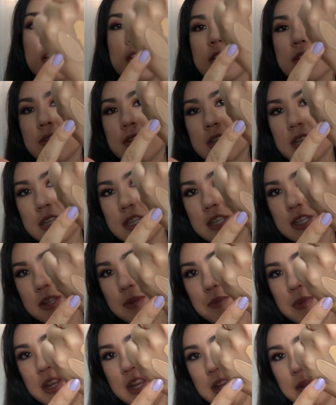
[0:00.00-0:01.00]
So this is
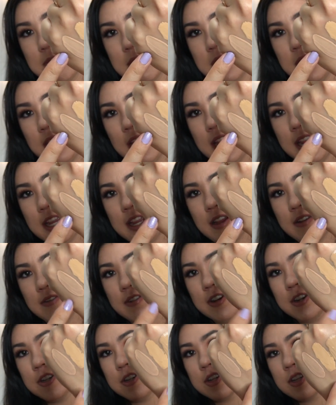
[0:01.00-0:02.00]
the medium to light
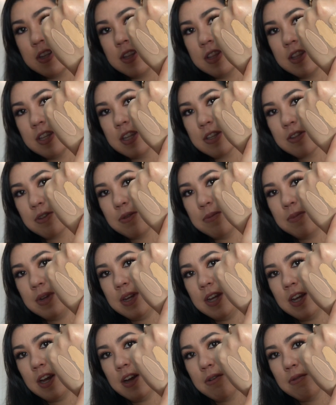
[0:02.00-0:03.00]
coverage. This would
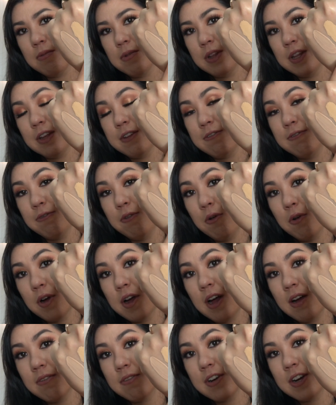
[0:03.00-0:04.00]
be a really full
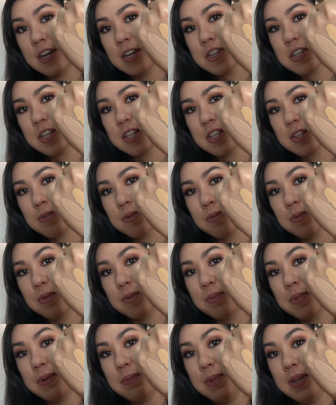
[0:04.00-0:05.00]
coverage, and this one
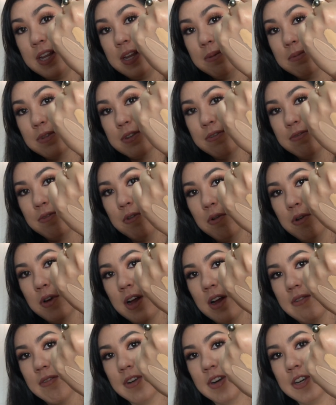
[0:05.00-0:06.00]
would be medium to full
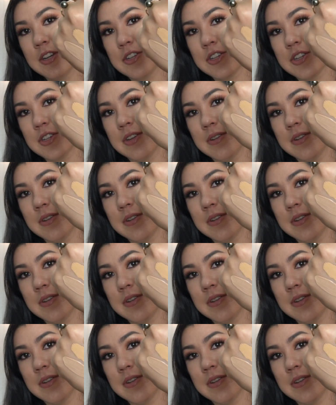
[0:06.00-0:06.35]
coverage.